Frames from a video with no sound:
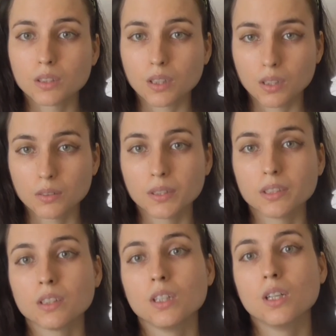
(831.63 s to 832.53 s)

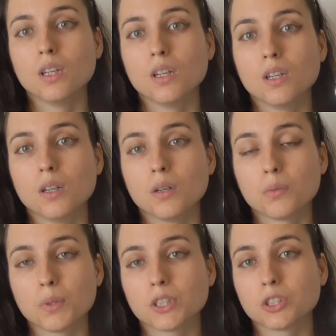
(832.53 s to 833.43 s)
current
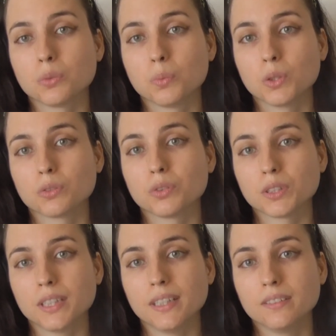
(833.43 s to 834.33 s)
Russian word for
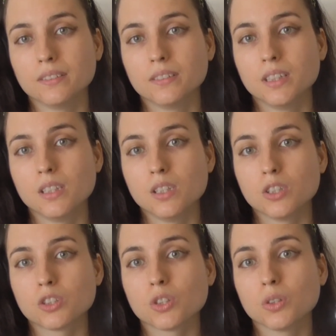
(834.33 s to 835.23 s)
10.
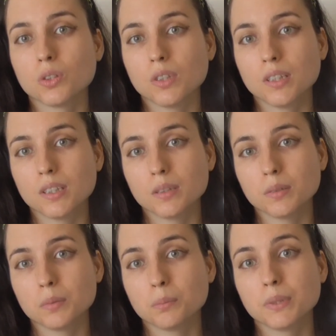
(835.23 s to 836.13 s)
So
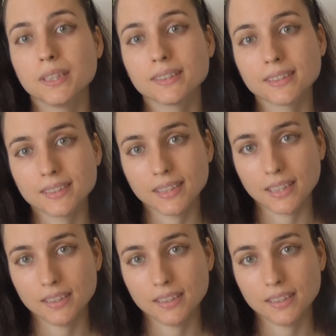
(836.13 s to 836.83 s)
50.